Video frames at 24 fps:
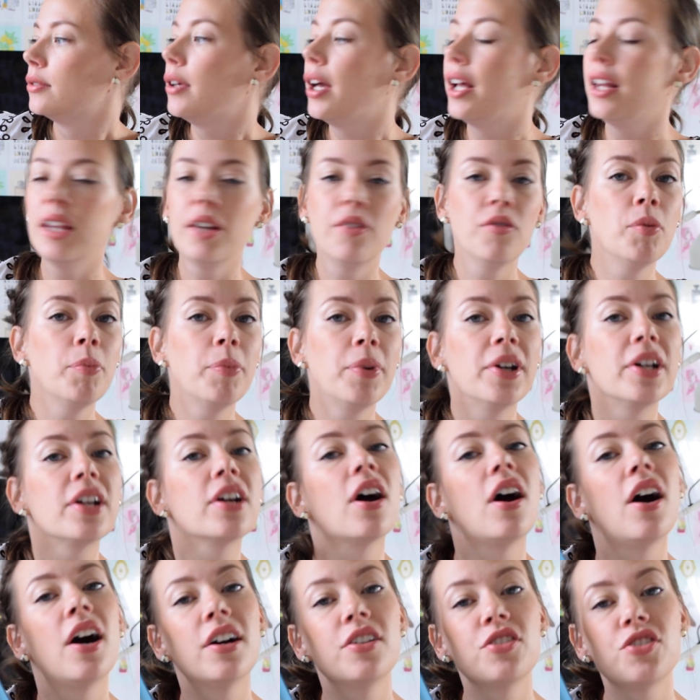I'll even put
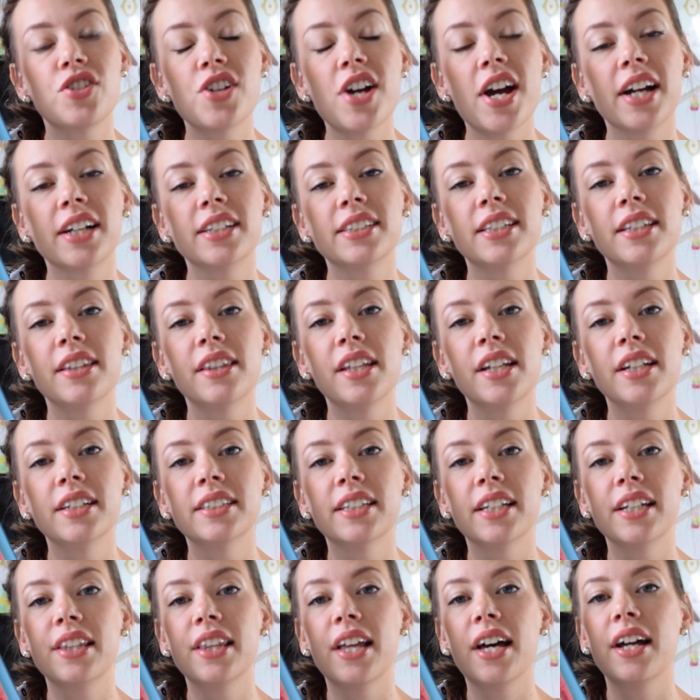contracts and things
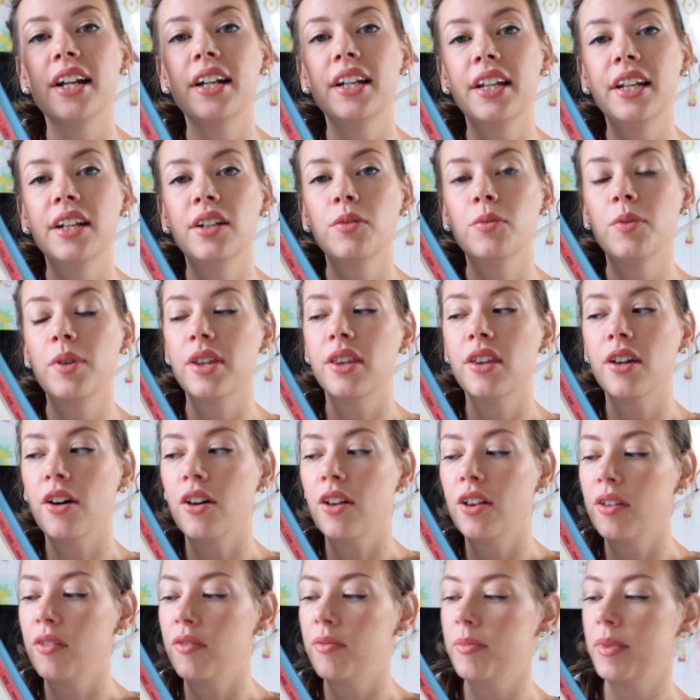like that in with
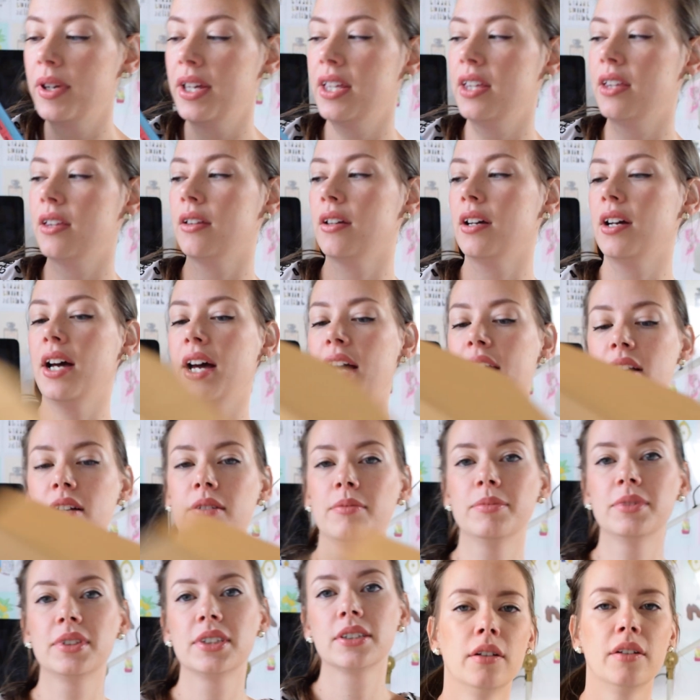all of my
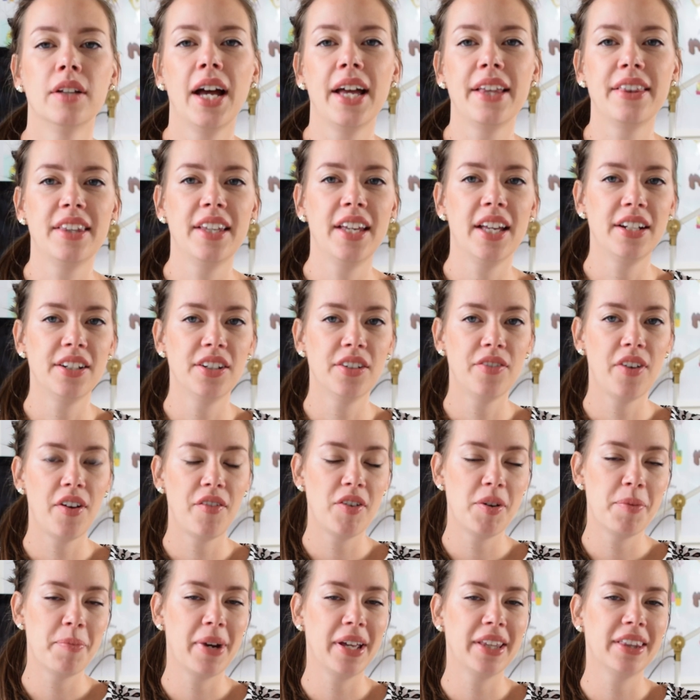items. At the end of
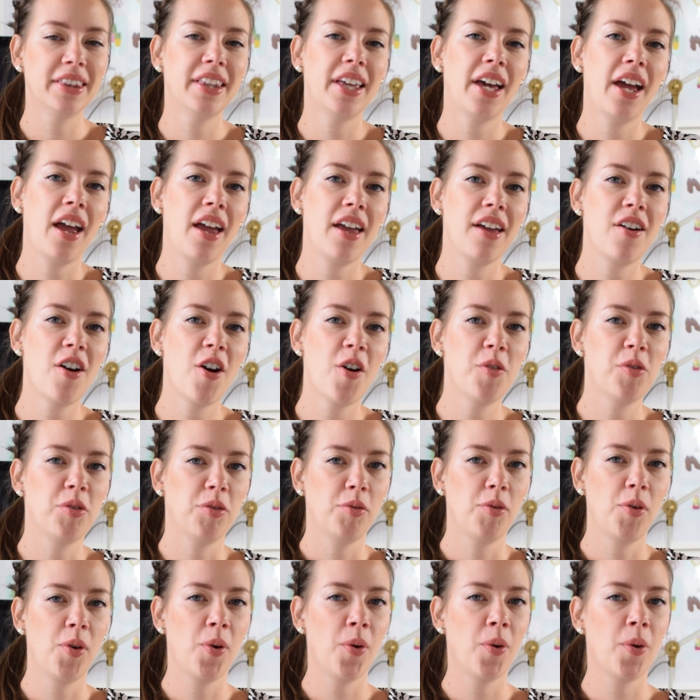every month, I go
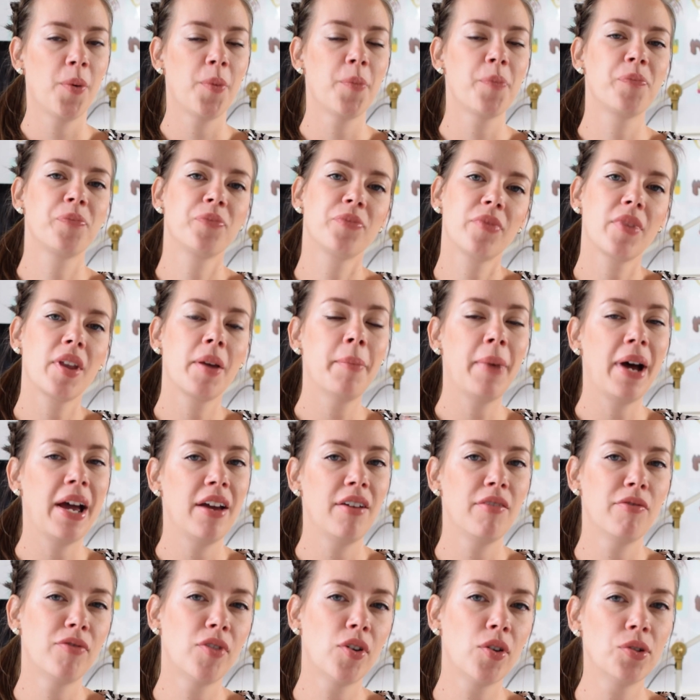through my
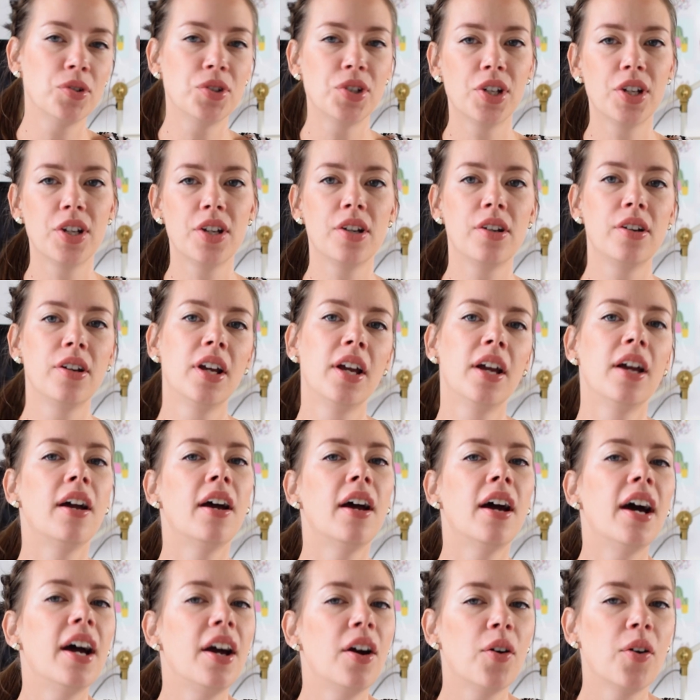folder,
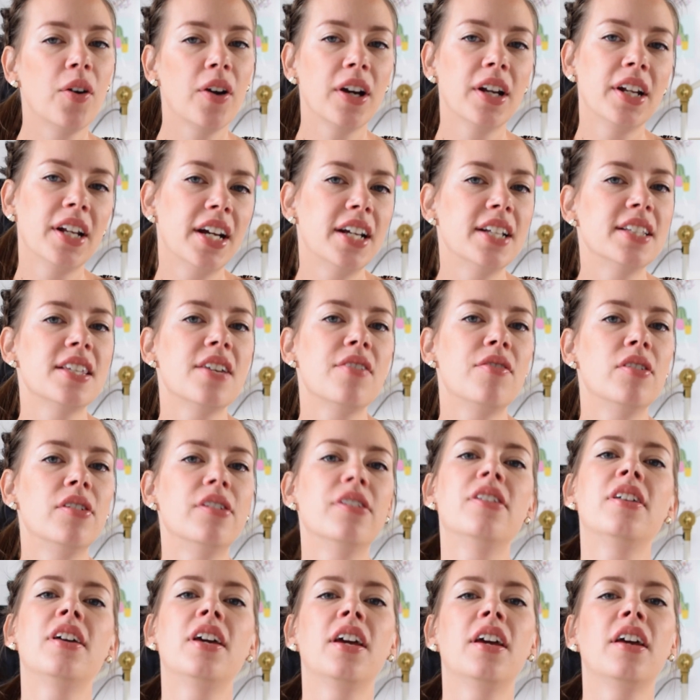I organize
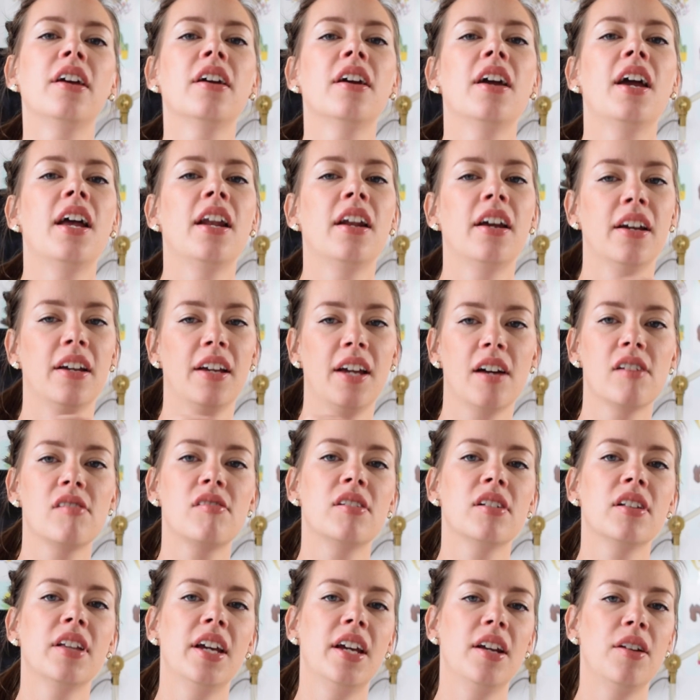everything, and I
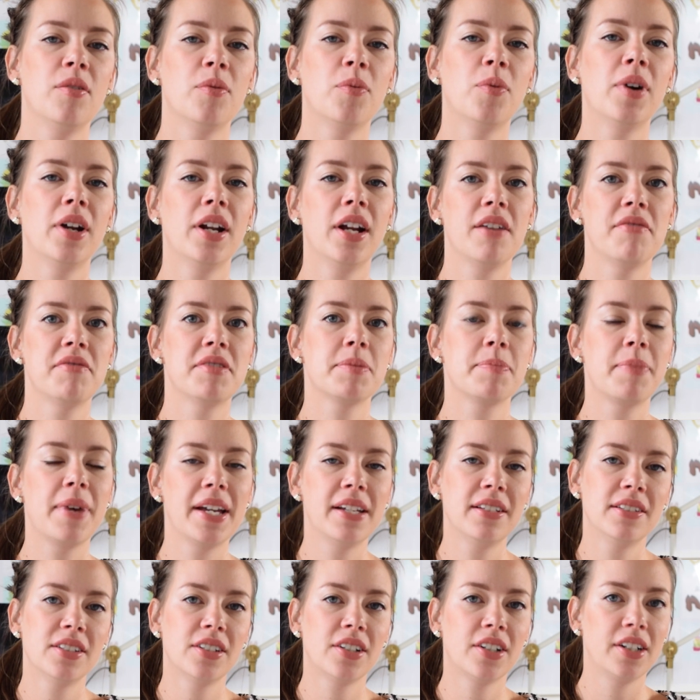calculate what I've
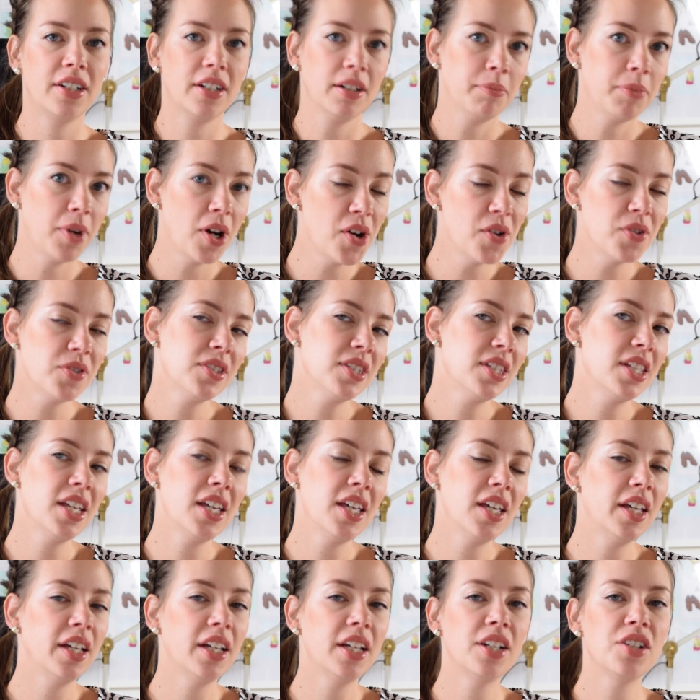spent on
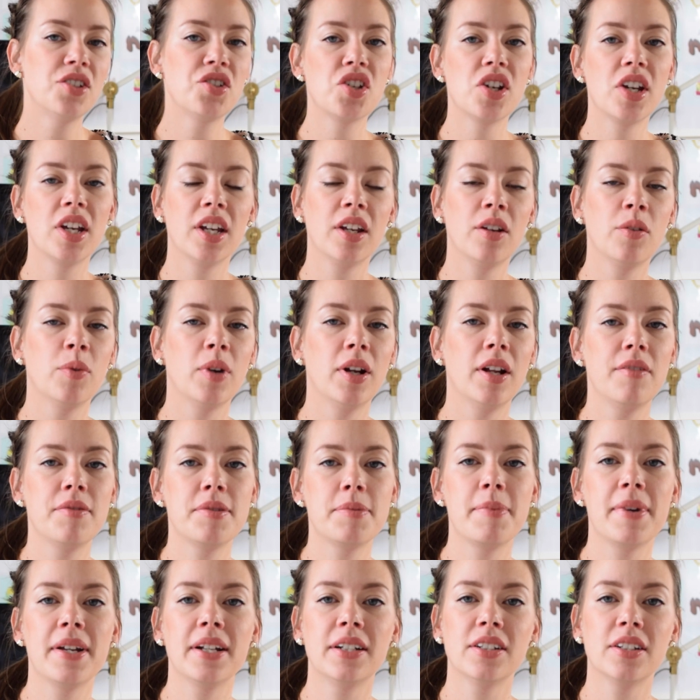postage and what I've
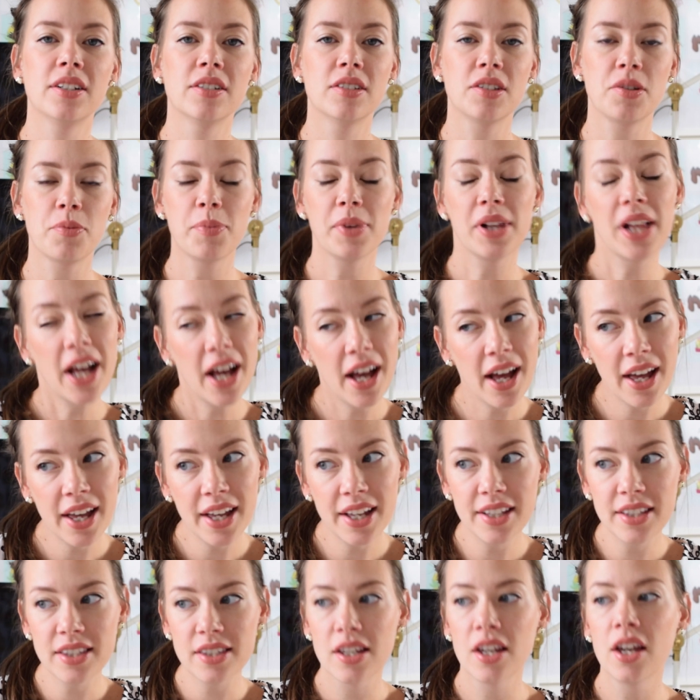spent on
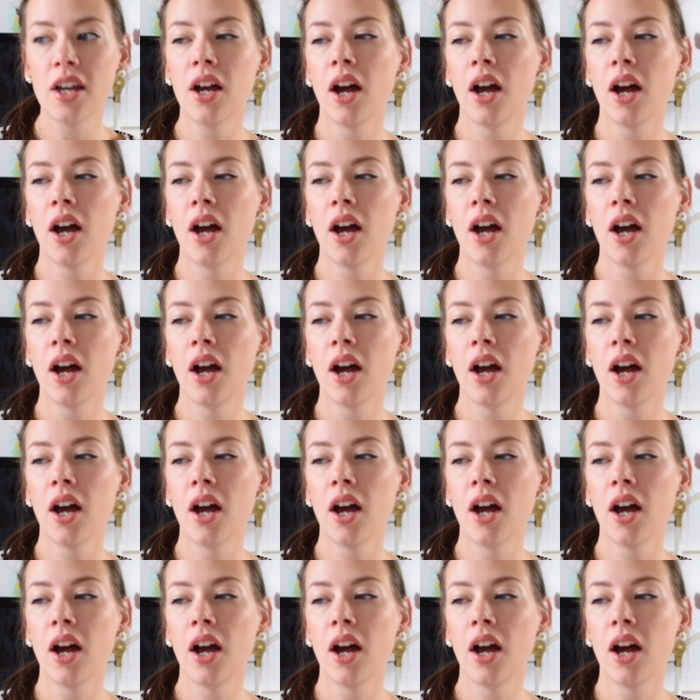supplies,